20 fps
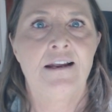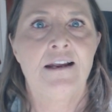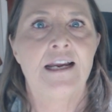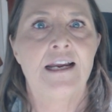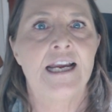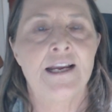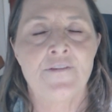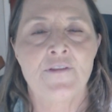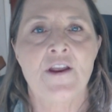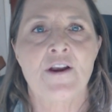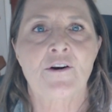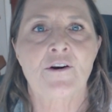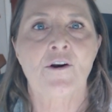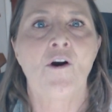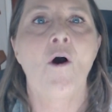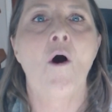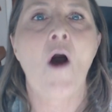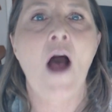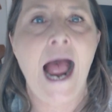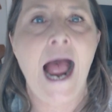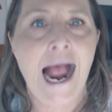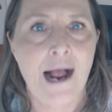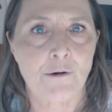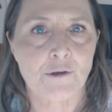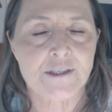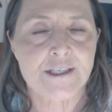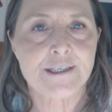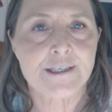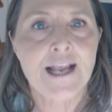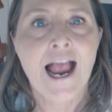in their
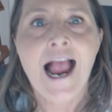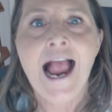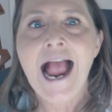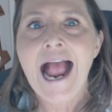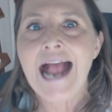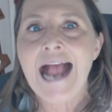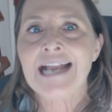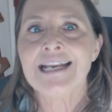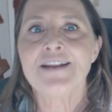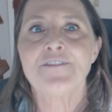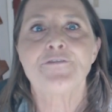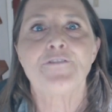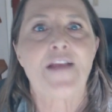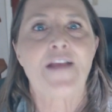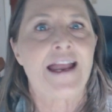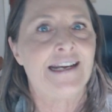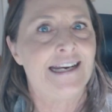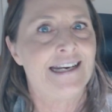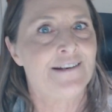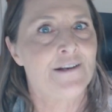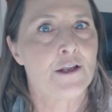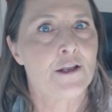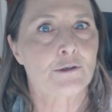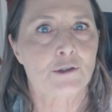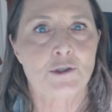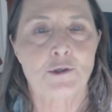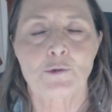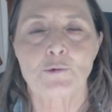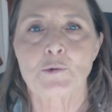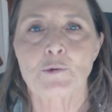house and in their
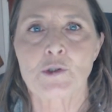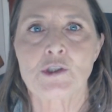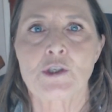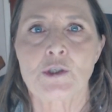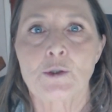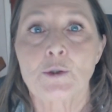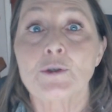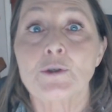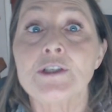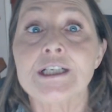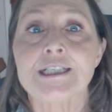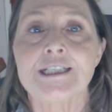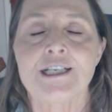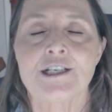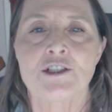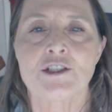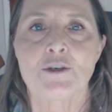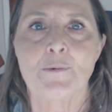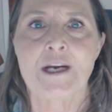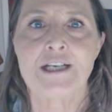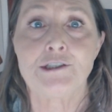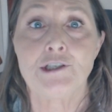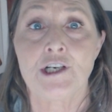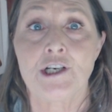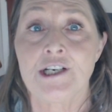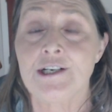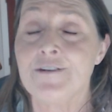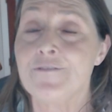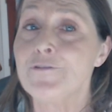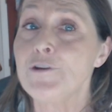children's learning
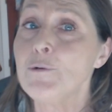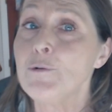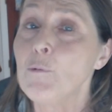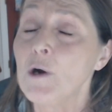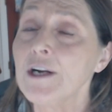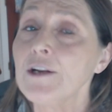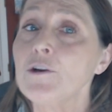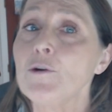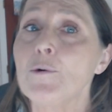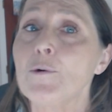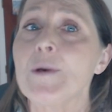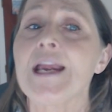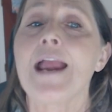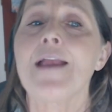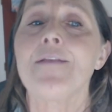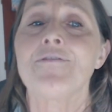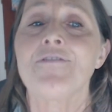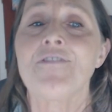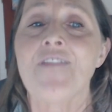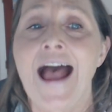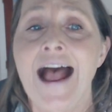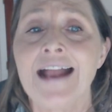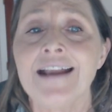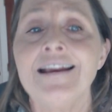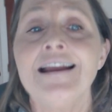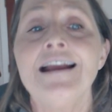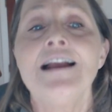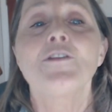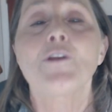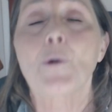situation. And if you want to create that,
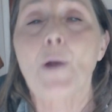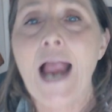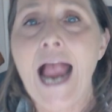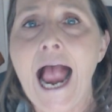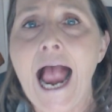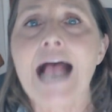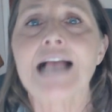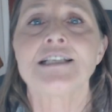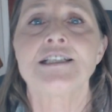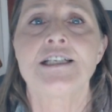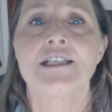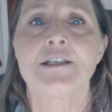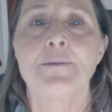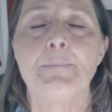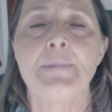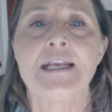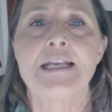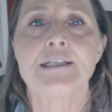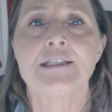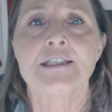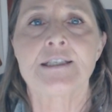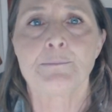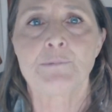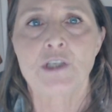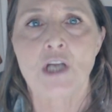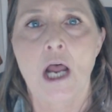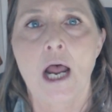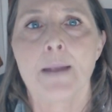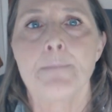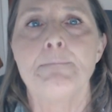there has to be some
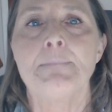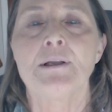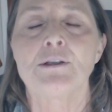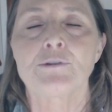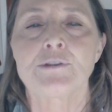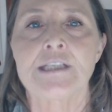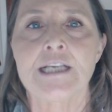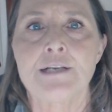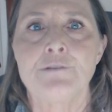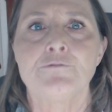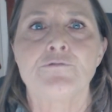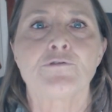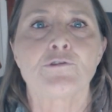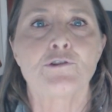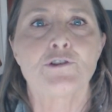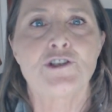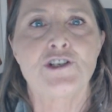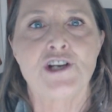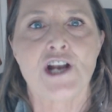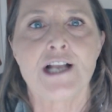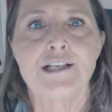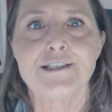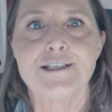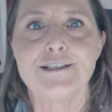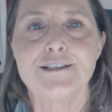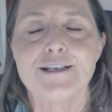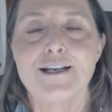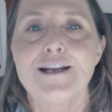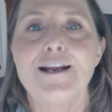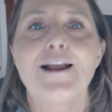time built in for
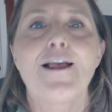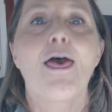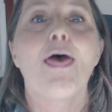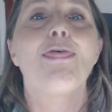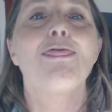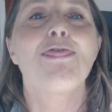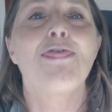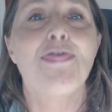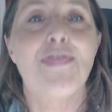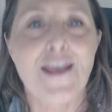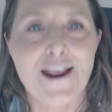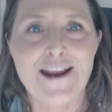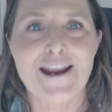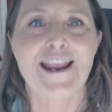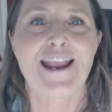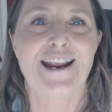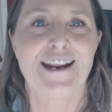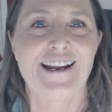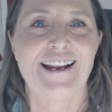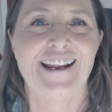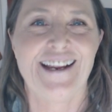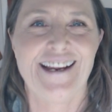just thinking